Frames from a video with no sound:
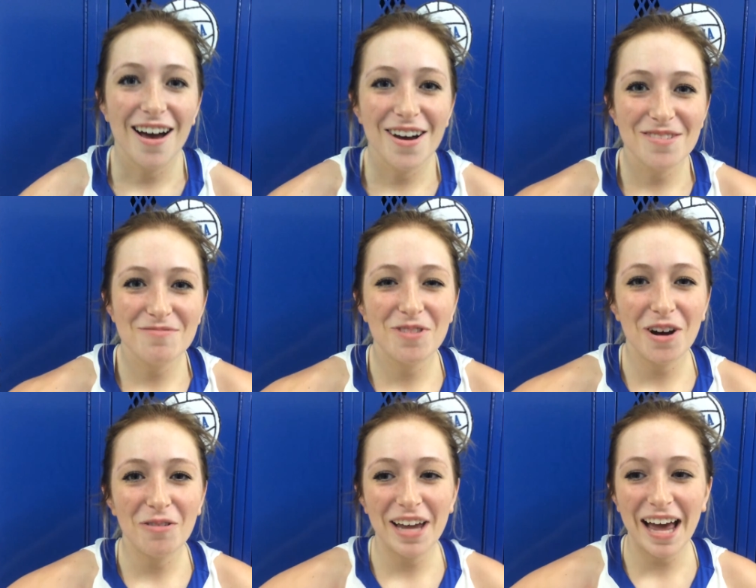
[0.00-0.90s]
Um,
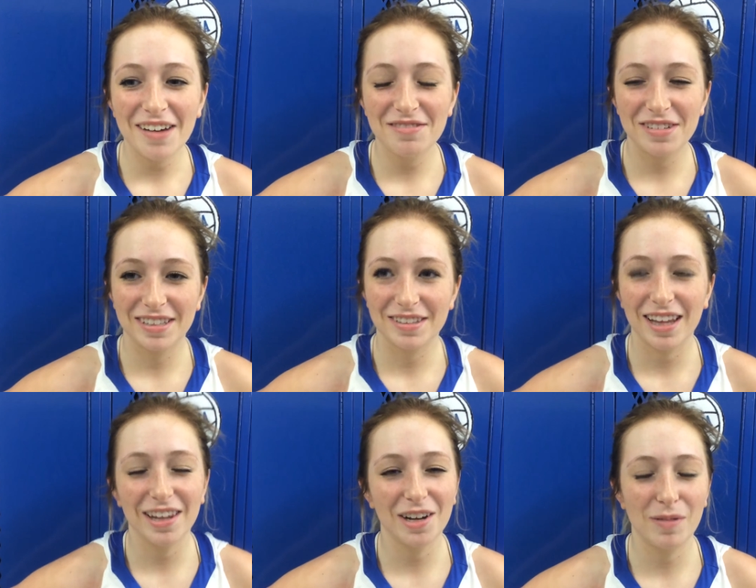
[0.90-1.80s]
well, we have
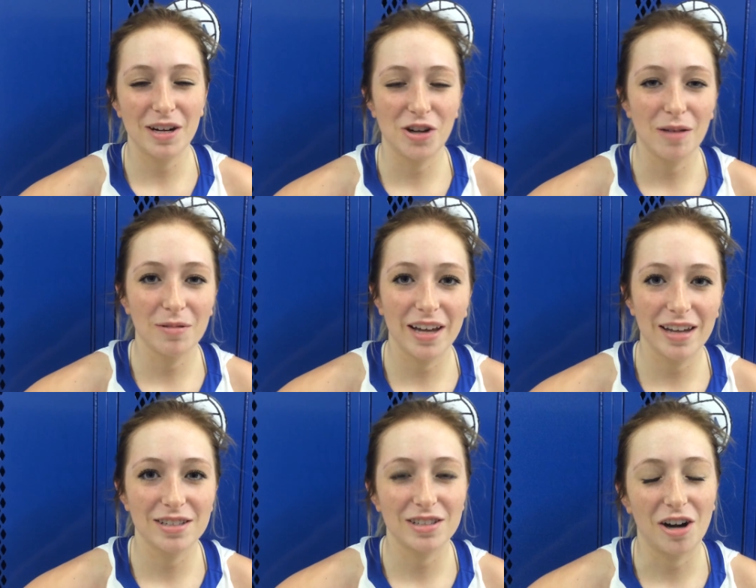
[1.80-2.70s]
a little bit of trouble
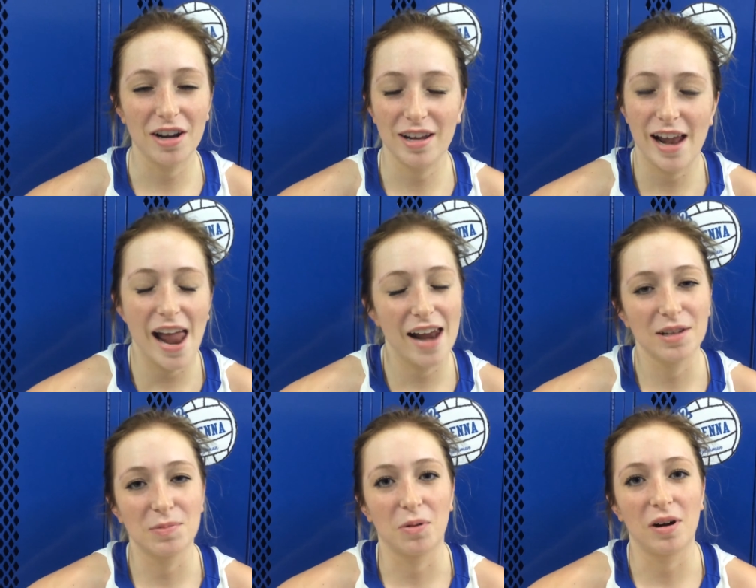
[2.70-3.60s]
getting started in any
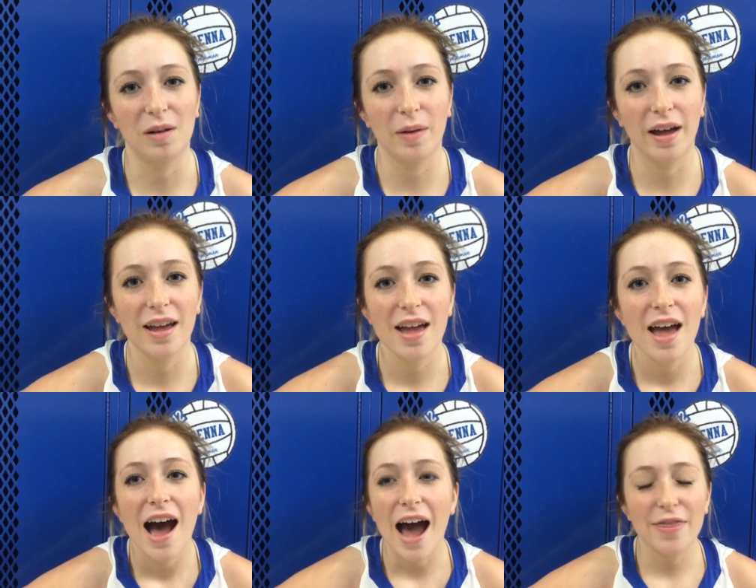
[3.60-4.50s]
sport, but
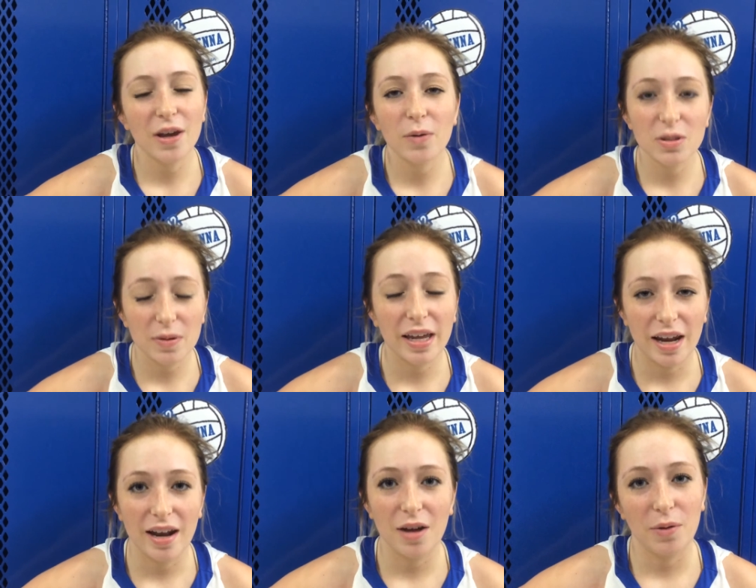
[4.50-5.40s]
I think once we get
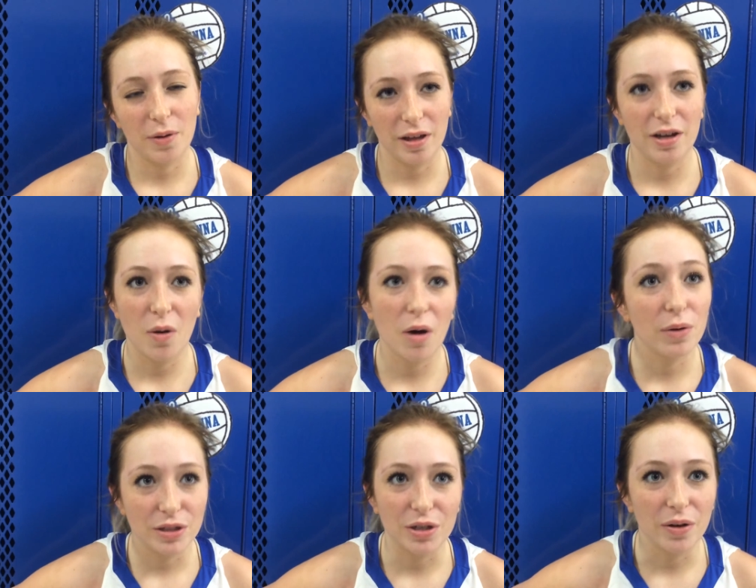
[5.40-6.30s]
in it, we really know what
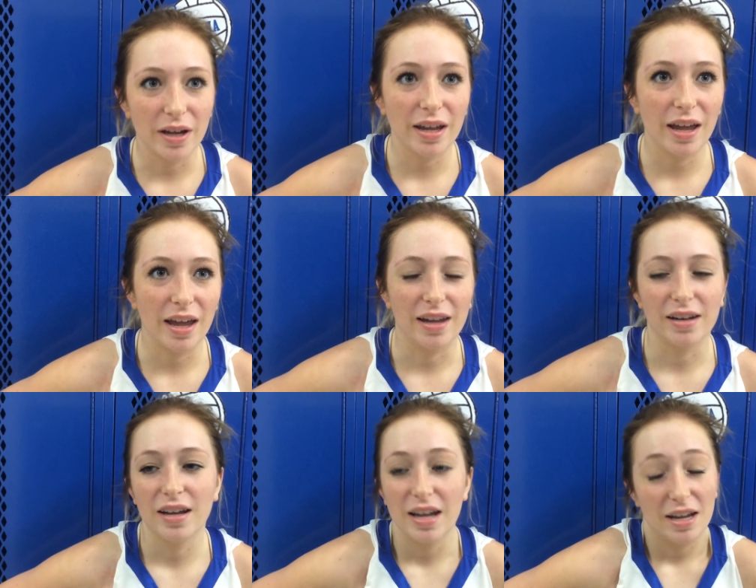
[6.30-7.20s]
we're doing,
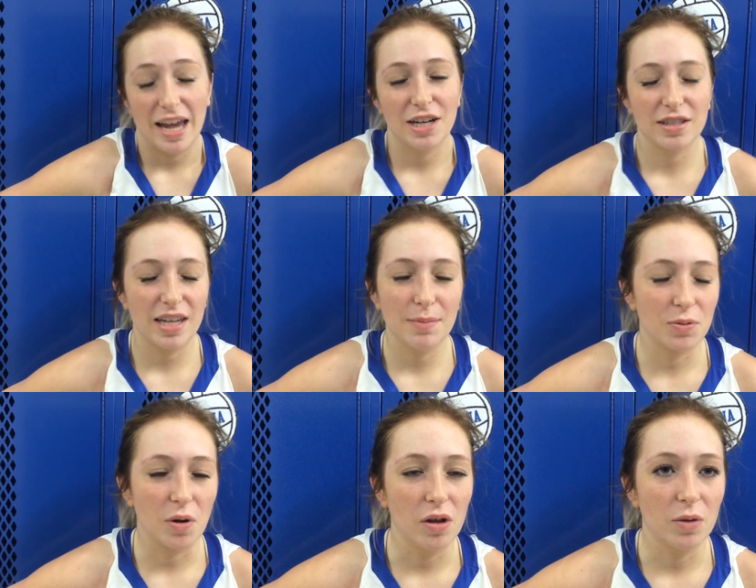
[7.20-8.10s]
and it just keeps
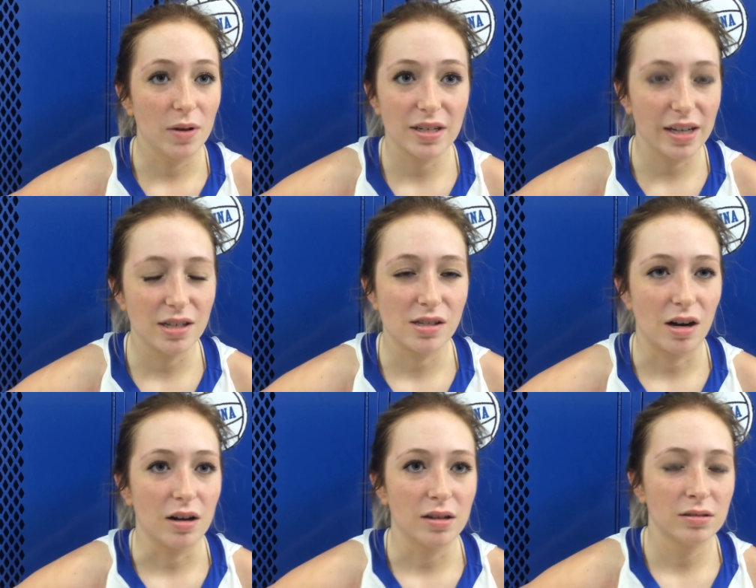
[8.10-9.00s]
rolling once it gets
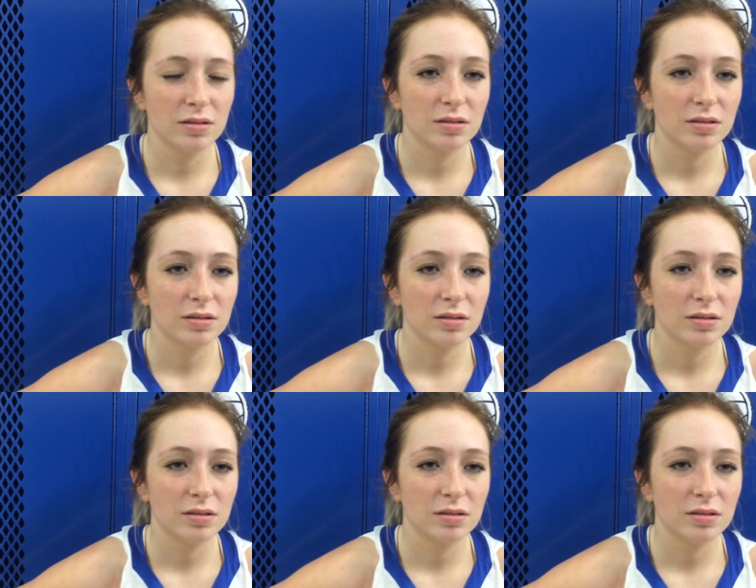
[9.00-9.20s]
started.